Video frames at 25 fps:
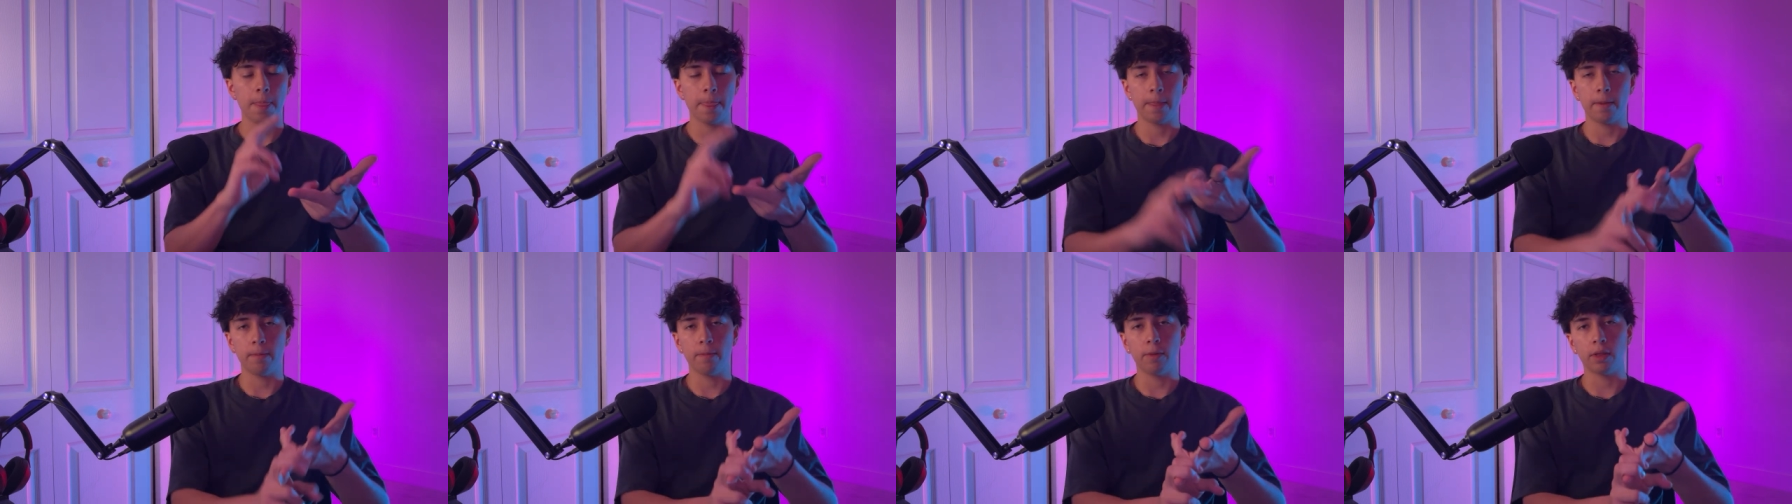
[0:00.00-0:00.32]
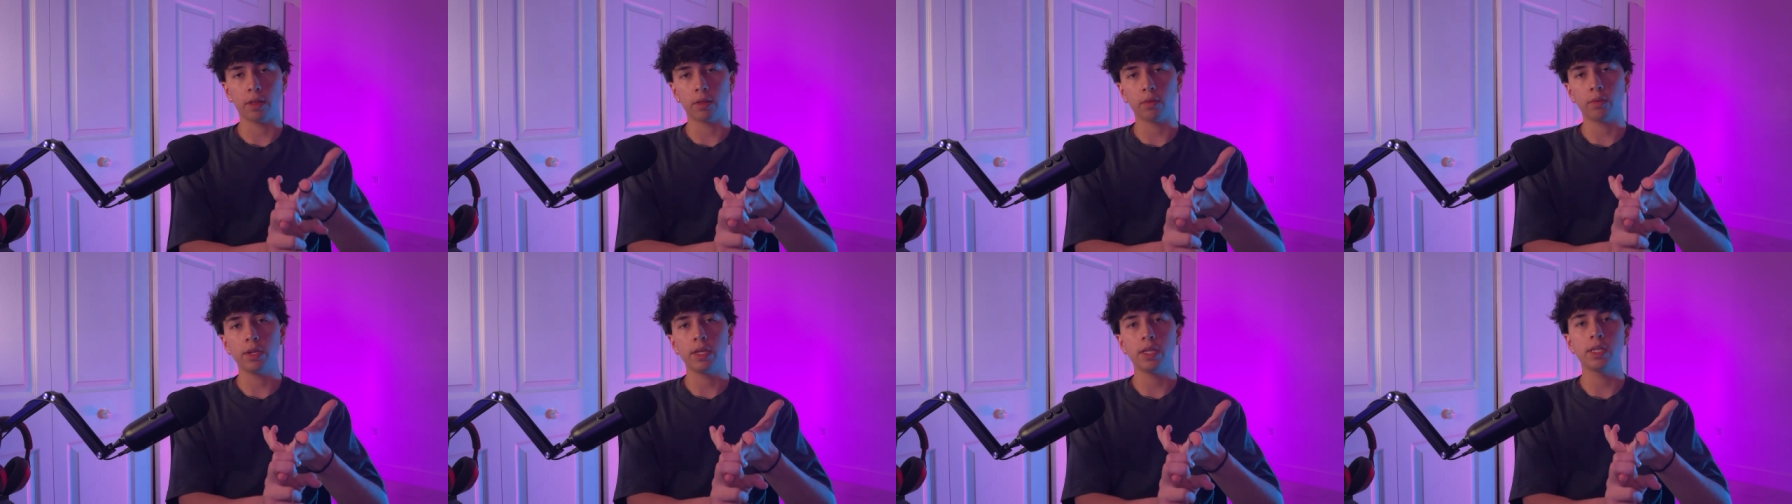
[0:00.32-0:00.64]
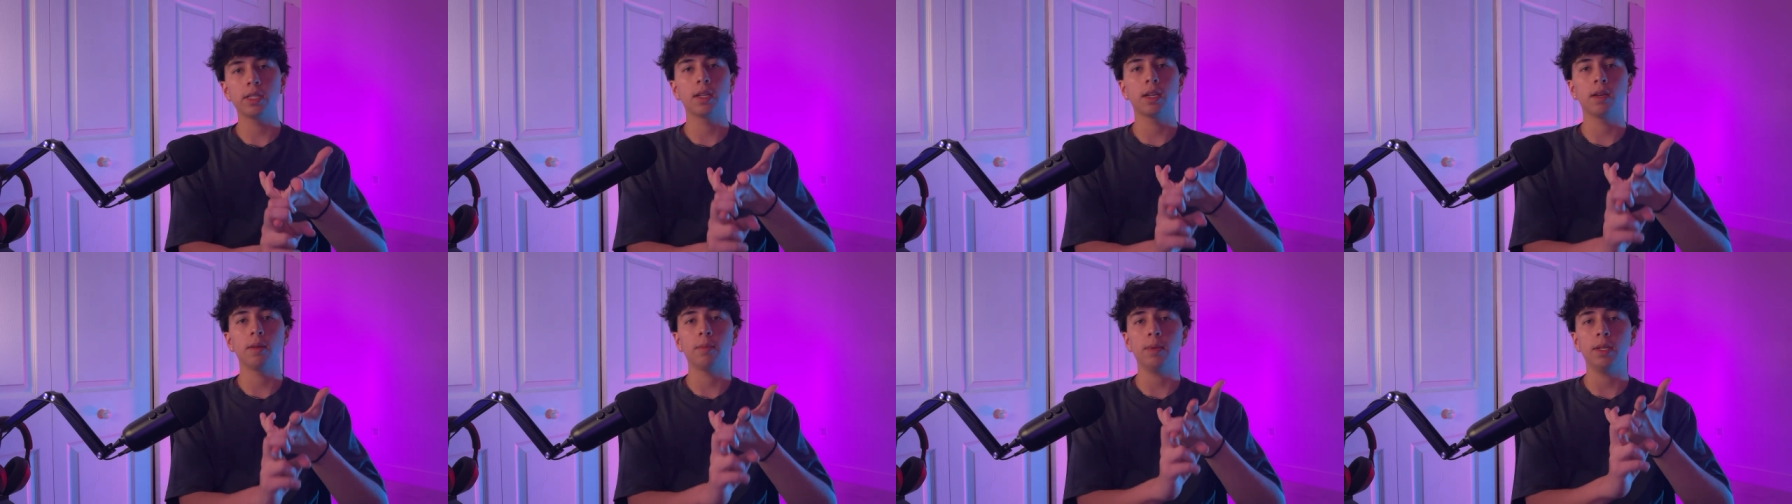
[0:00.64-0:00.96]
Number 3
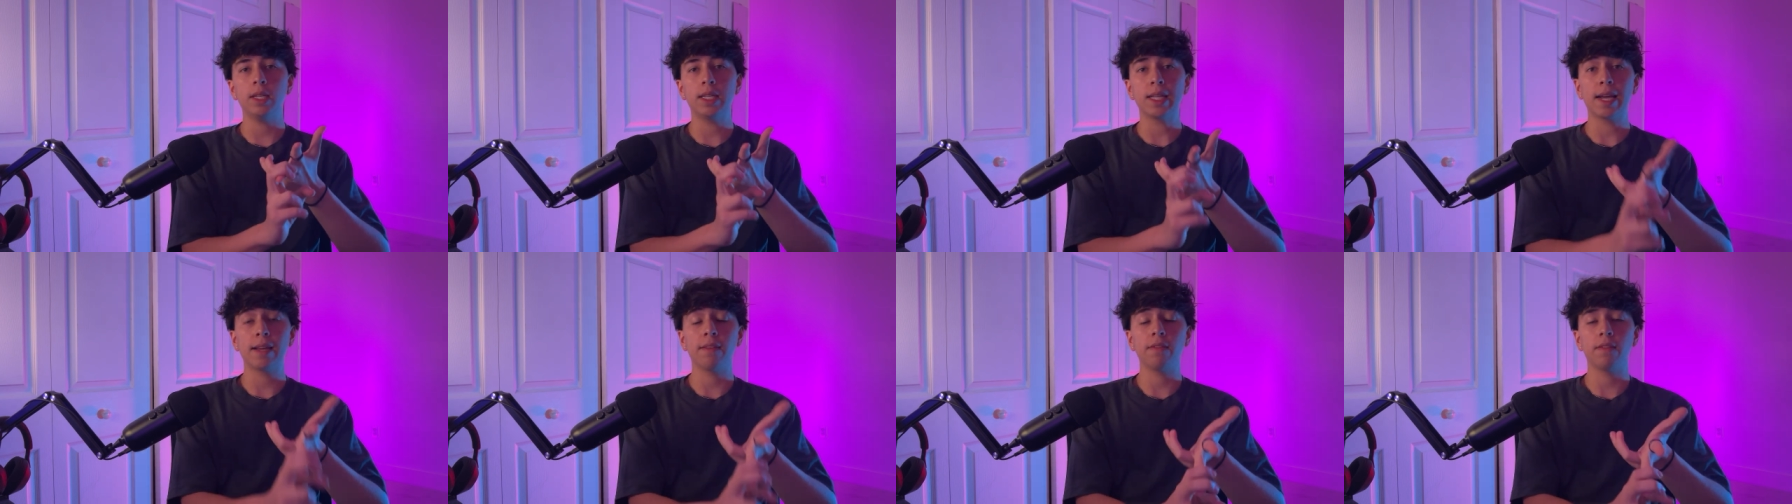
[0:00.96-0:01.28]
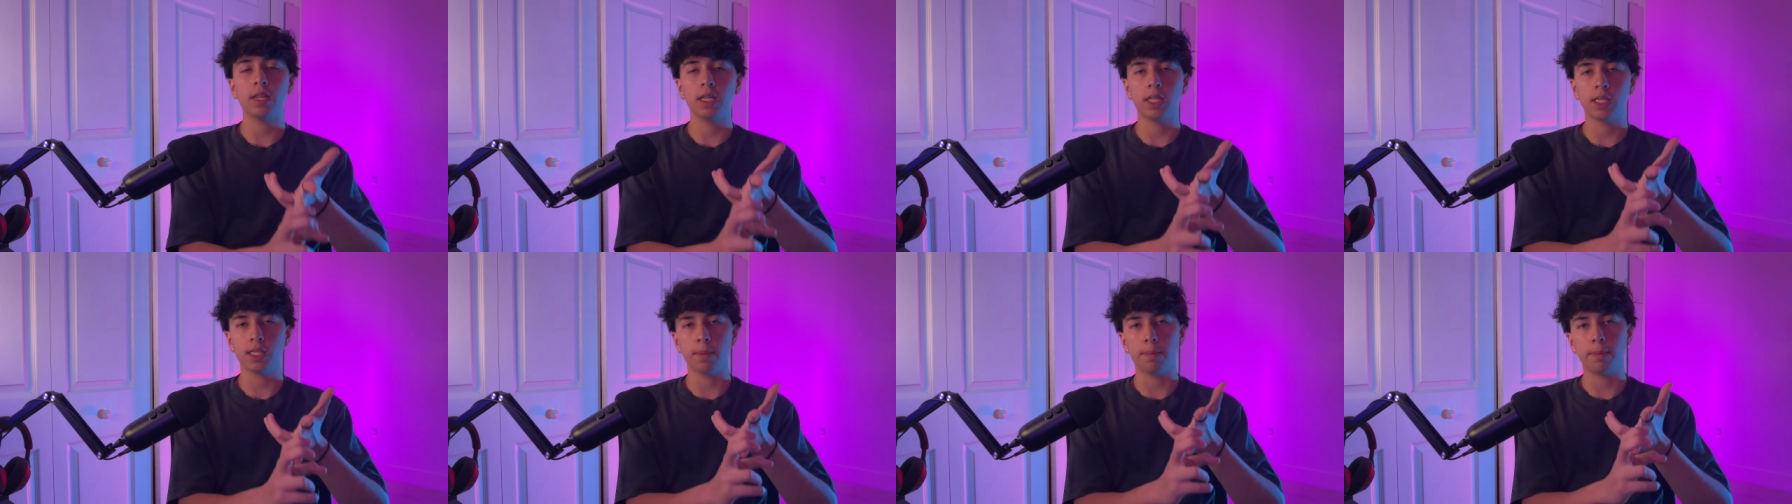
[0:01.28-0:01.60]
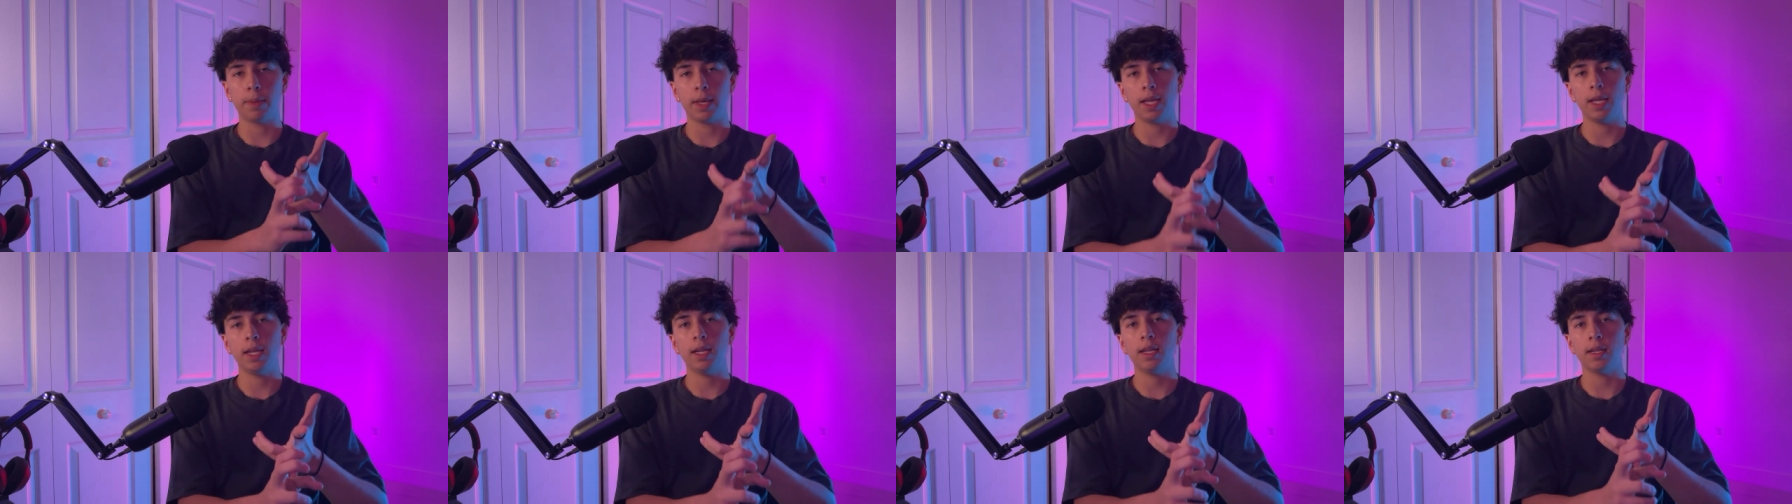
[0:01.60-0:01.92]
is going to be diving into
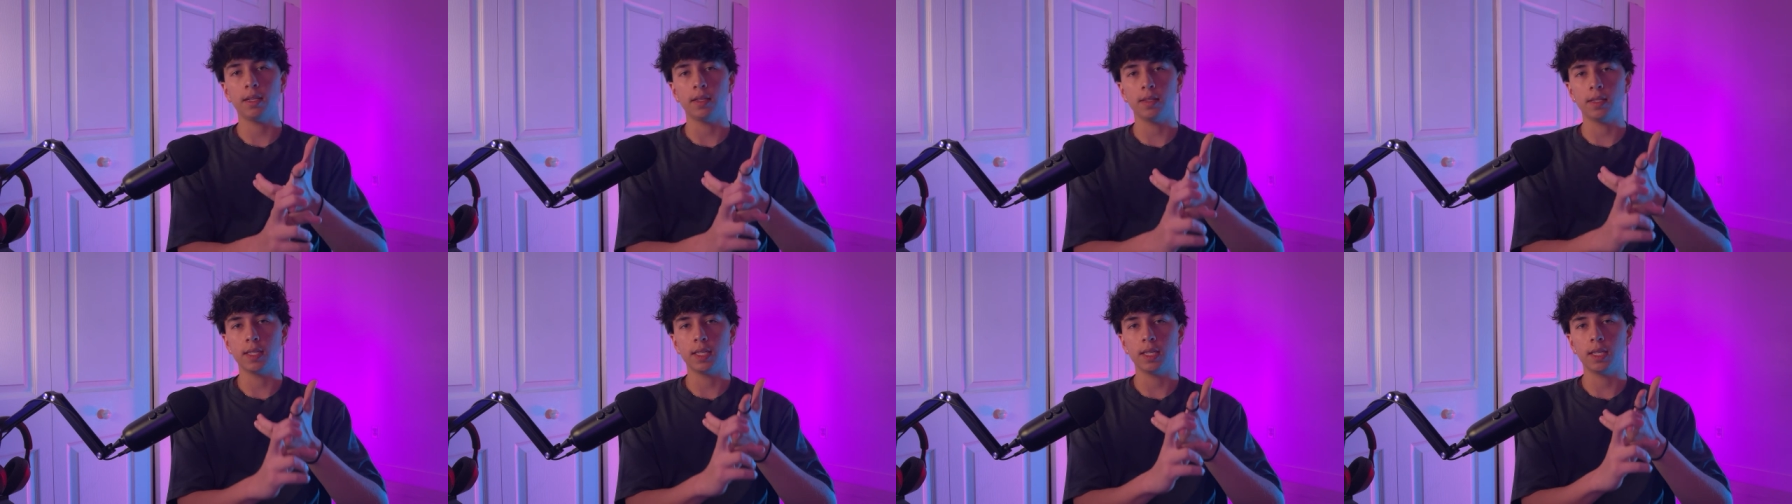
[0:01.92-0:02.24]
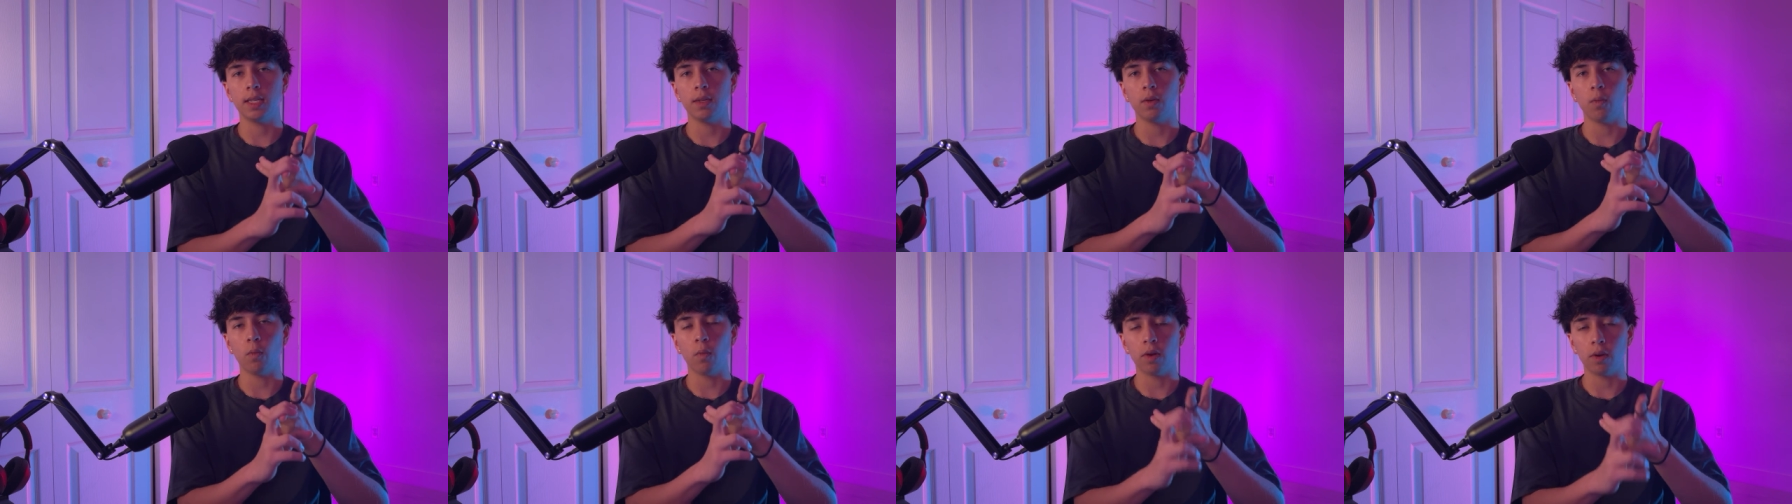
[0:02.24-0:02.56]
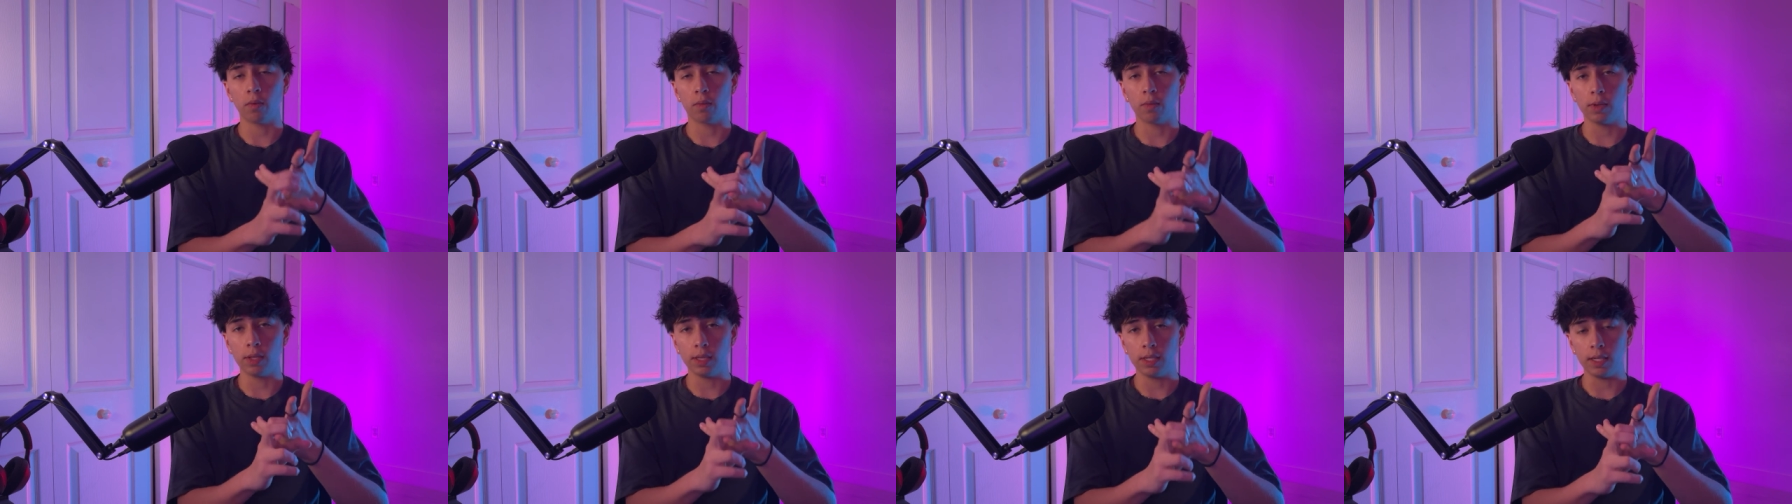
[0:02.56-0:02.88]
pain and seeing
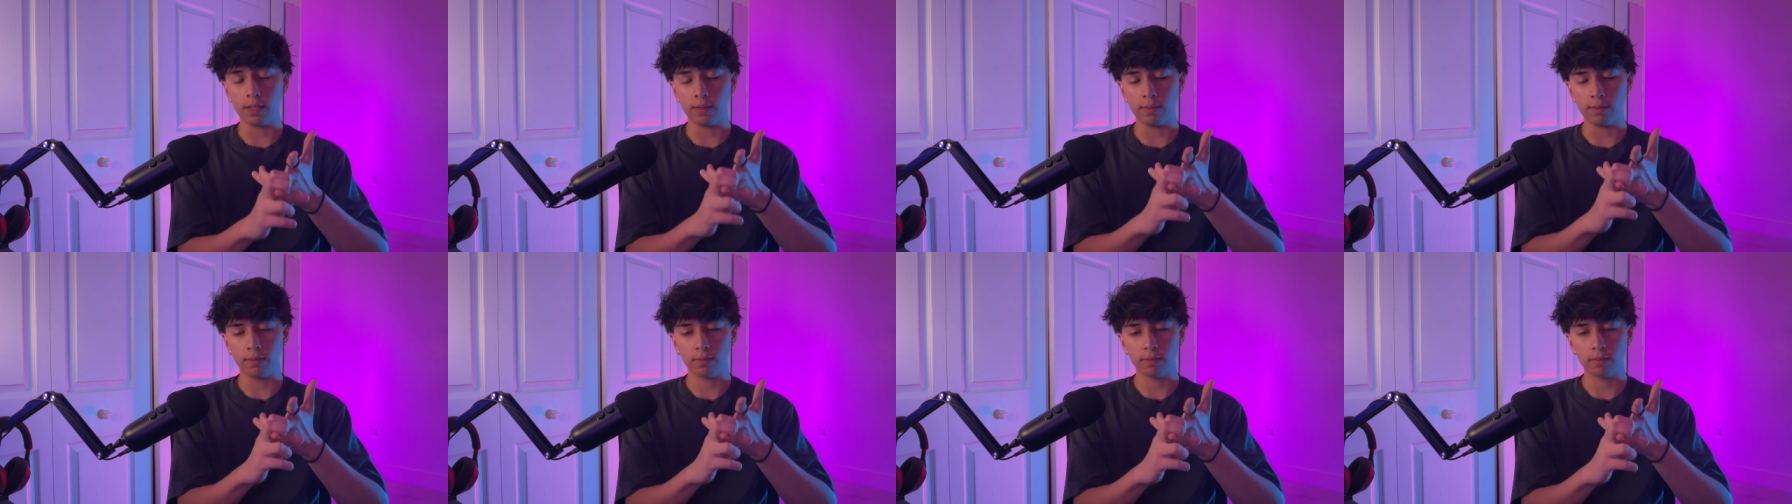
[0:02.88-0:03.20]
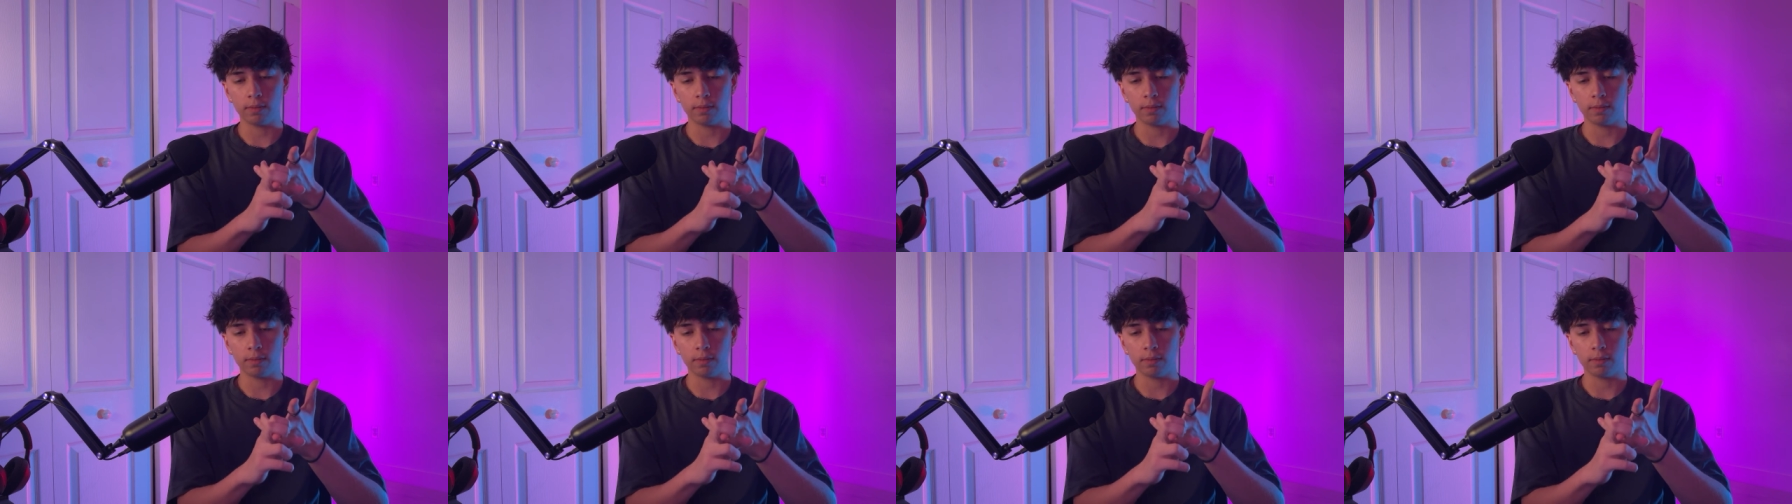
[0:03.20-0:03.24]
what really